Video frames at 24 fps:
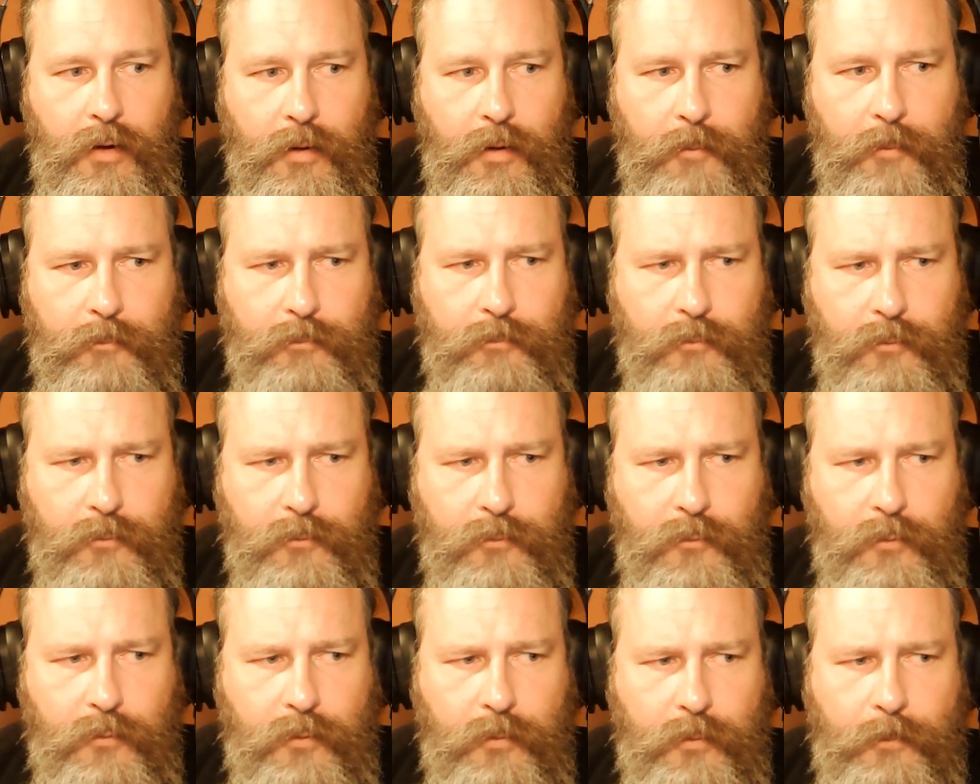
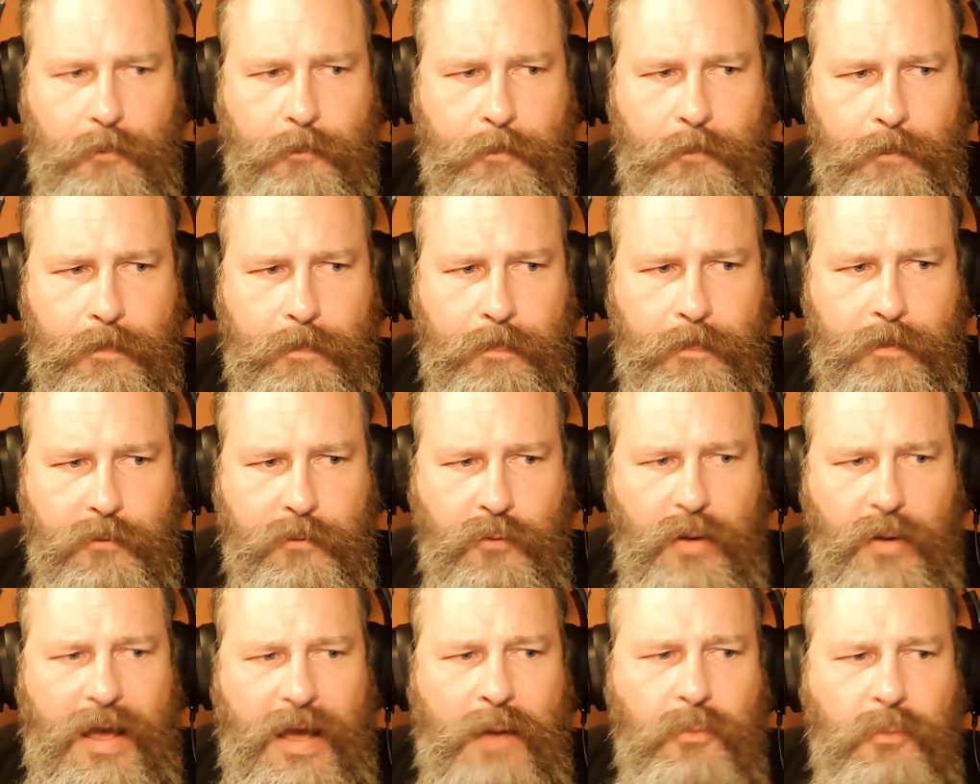
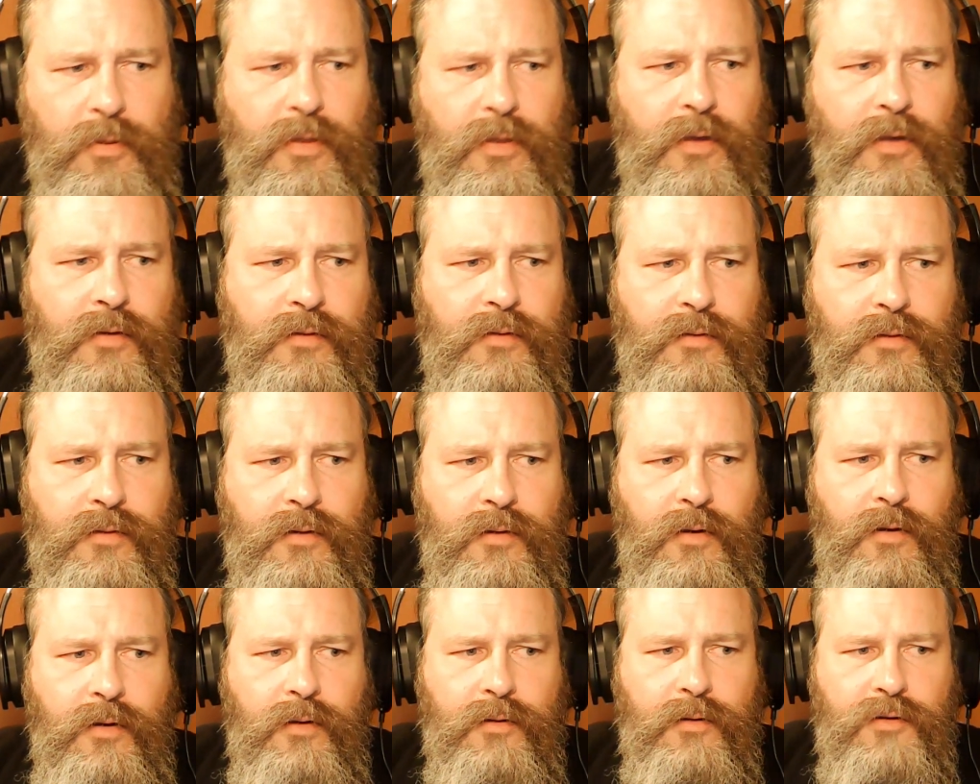So how would this
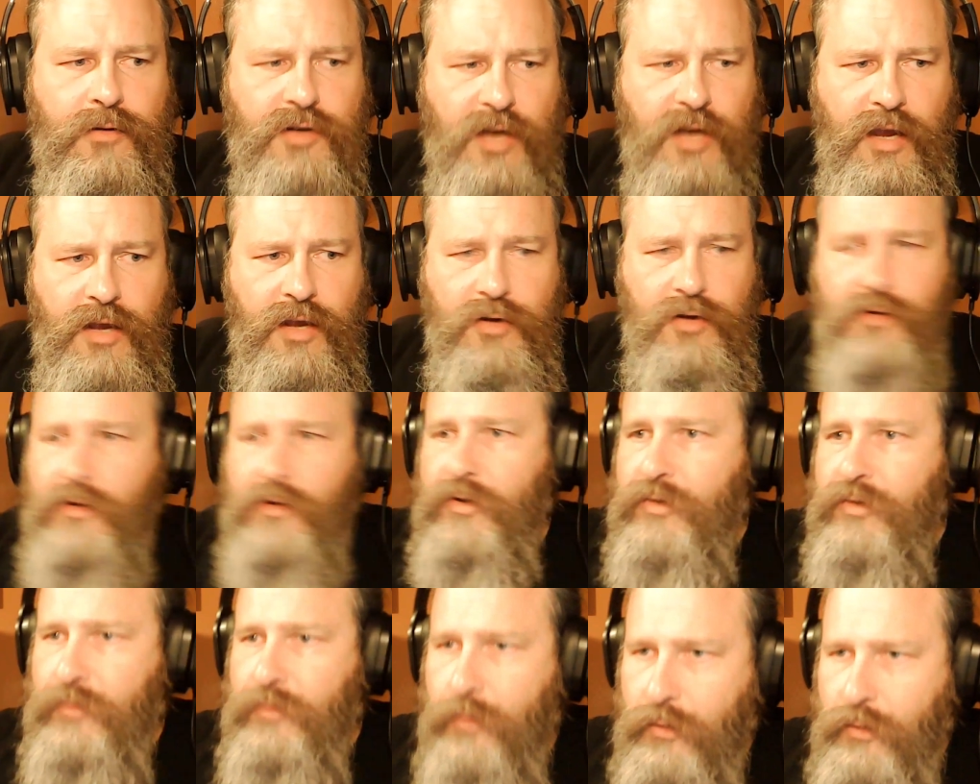change
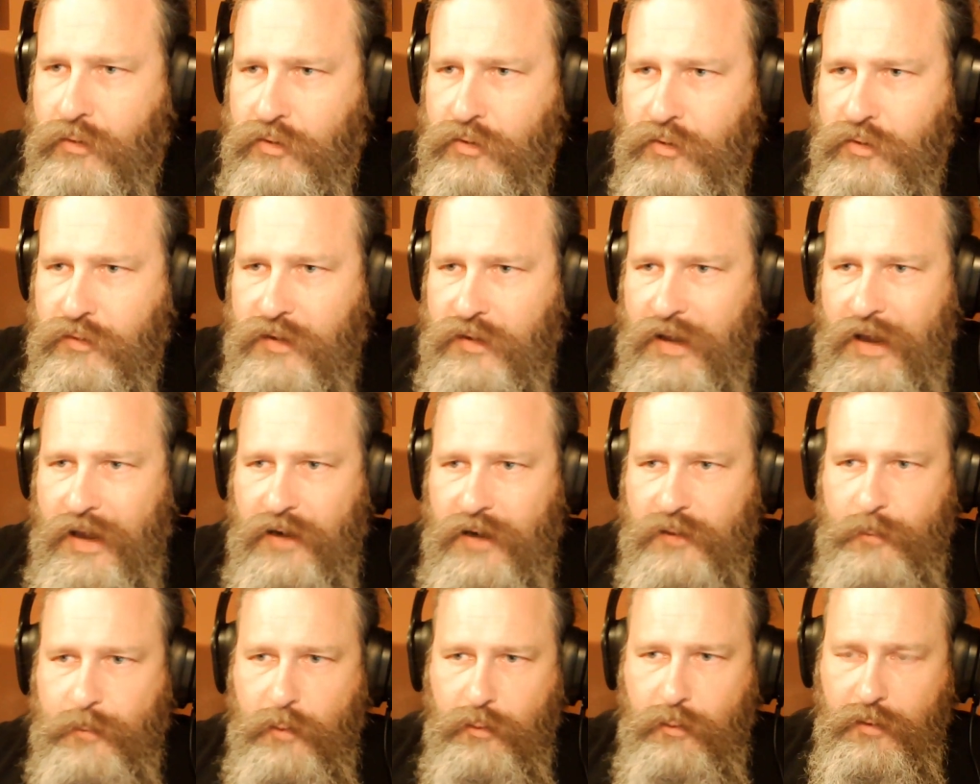the Schrödinger's
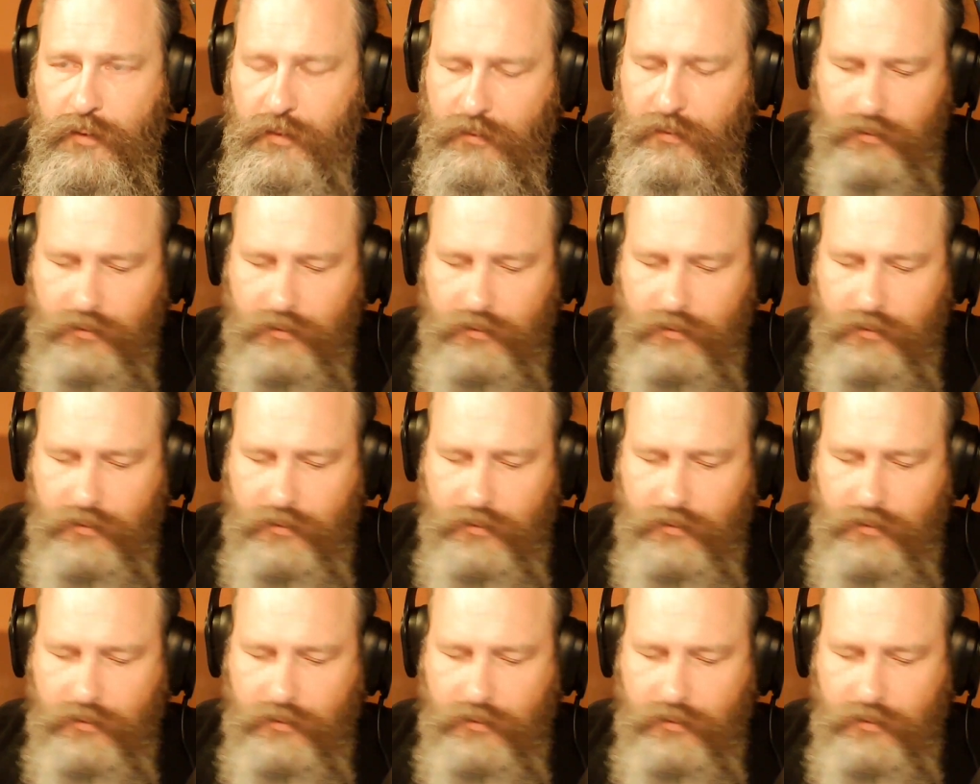cat experiment?